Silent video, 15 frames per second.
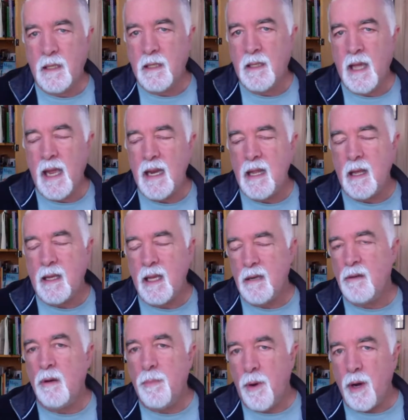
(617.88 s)

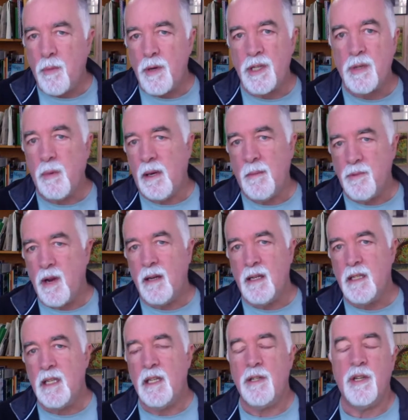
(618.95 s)
Kindle book, which is what I'm trying to
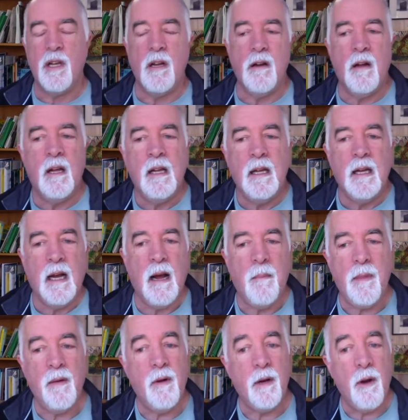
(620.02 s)
teach here,
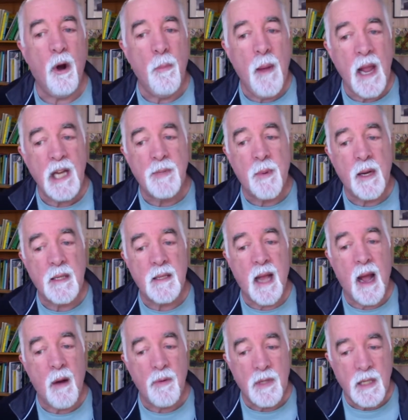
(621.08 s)
there are no page breaks
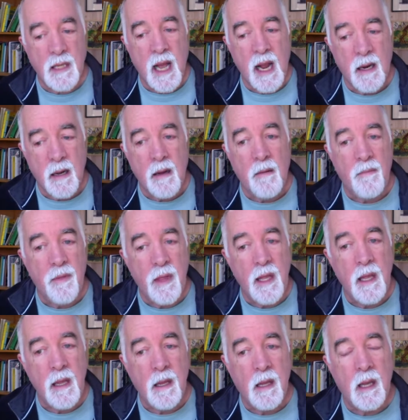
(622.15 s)
outside of
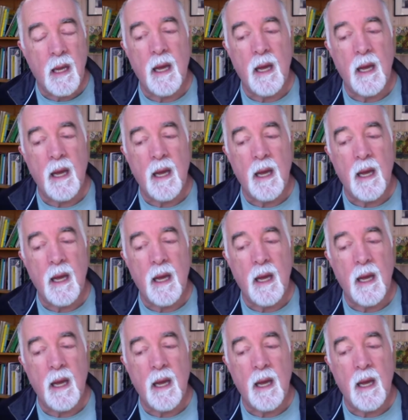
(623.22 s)
the